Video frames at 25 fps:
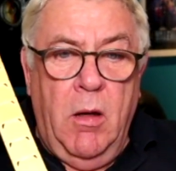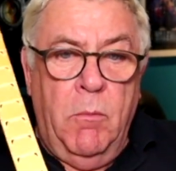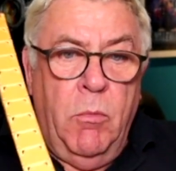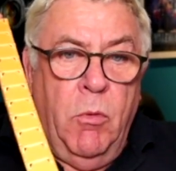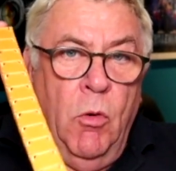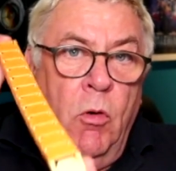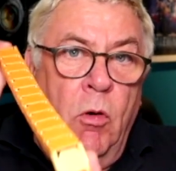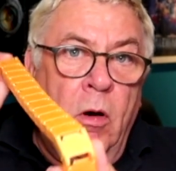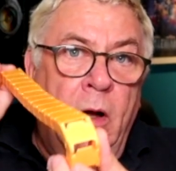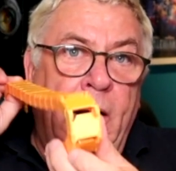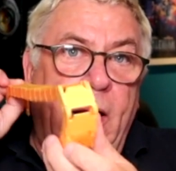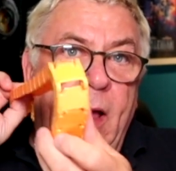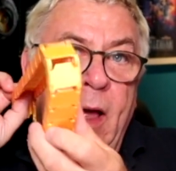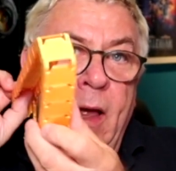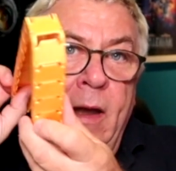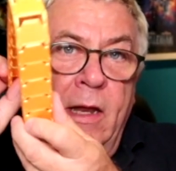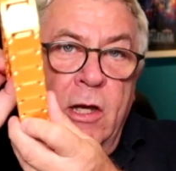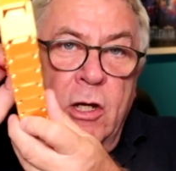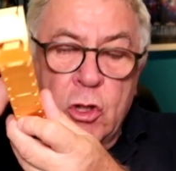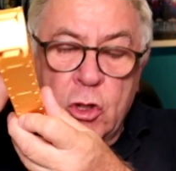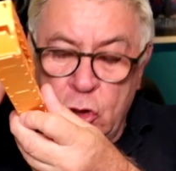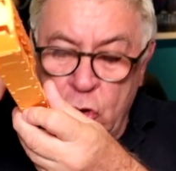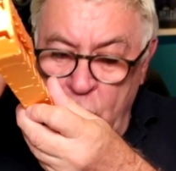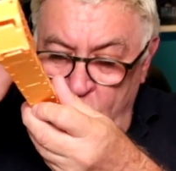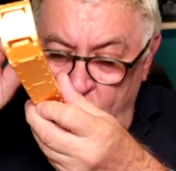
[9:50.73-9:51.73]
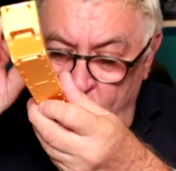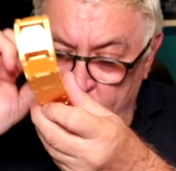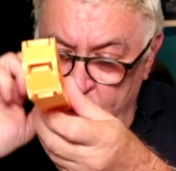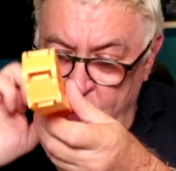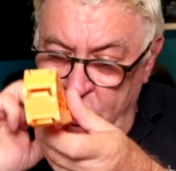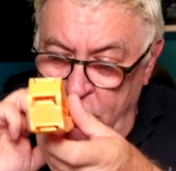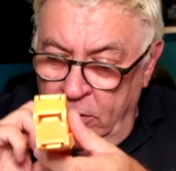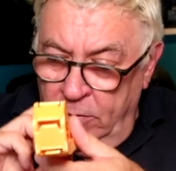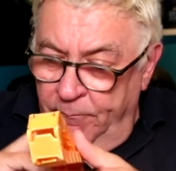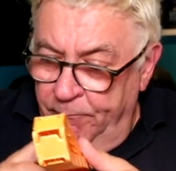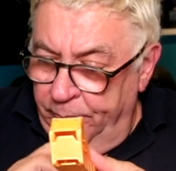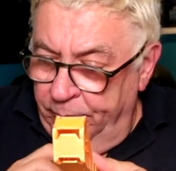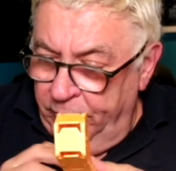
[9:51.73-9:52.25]
But again, it shows
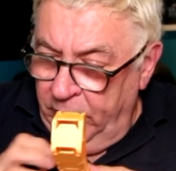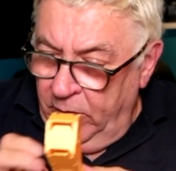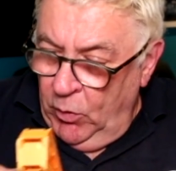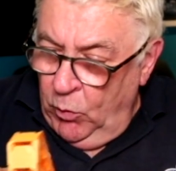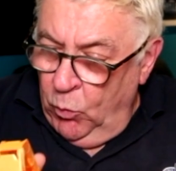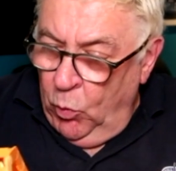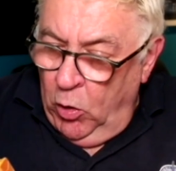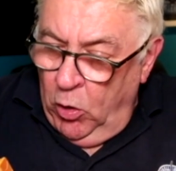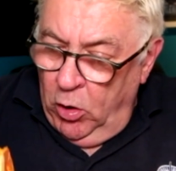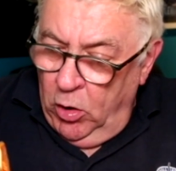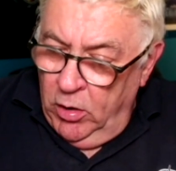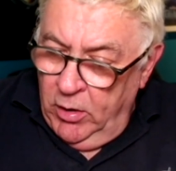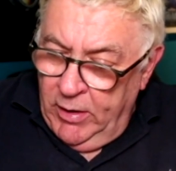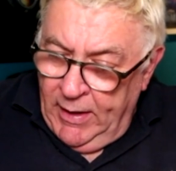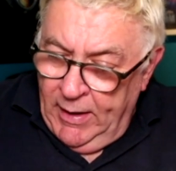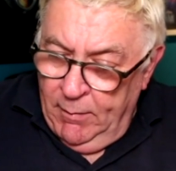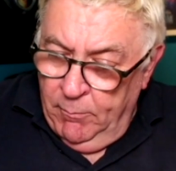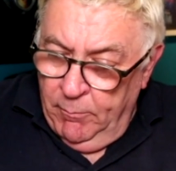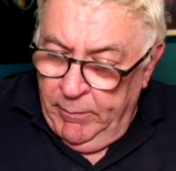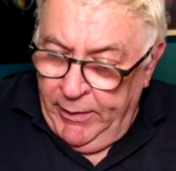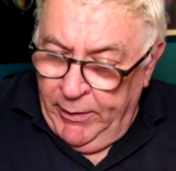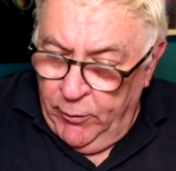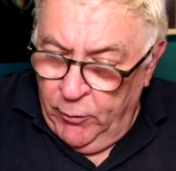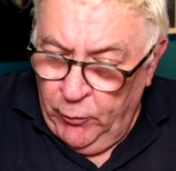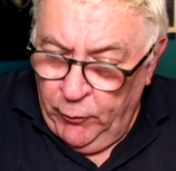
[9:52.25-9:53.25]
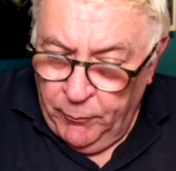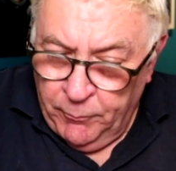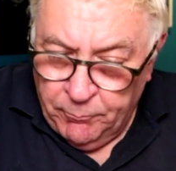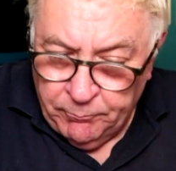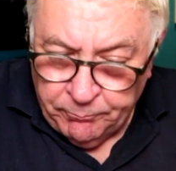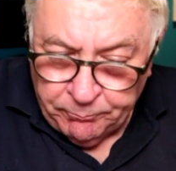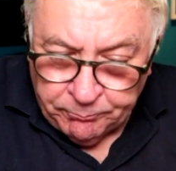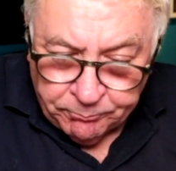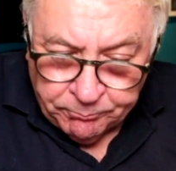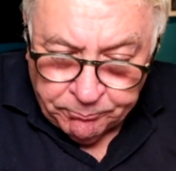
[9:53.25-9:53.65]
you what can be done.